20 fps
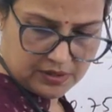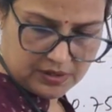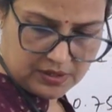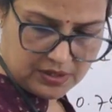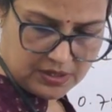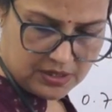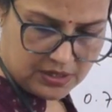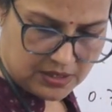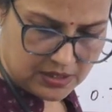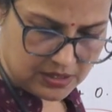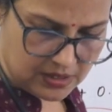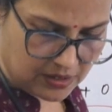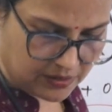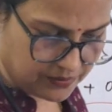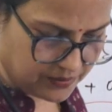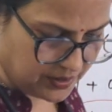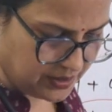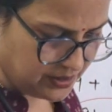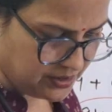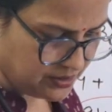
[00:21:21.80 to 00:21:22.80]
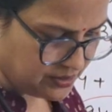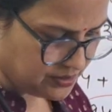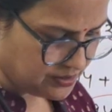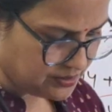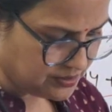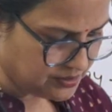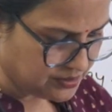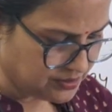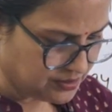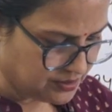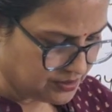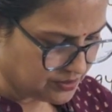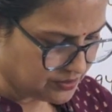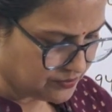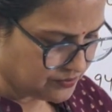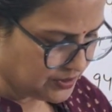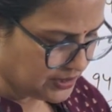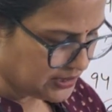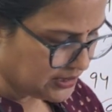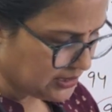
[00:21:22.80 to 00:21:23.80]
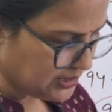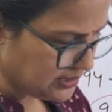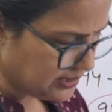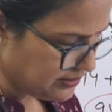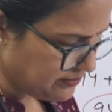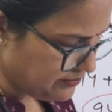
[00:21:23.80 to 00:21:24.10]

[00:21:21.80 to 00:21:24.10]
This is our quartile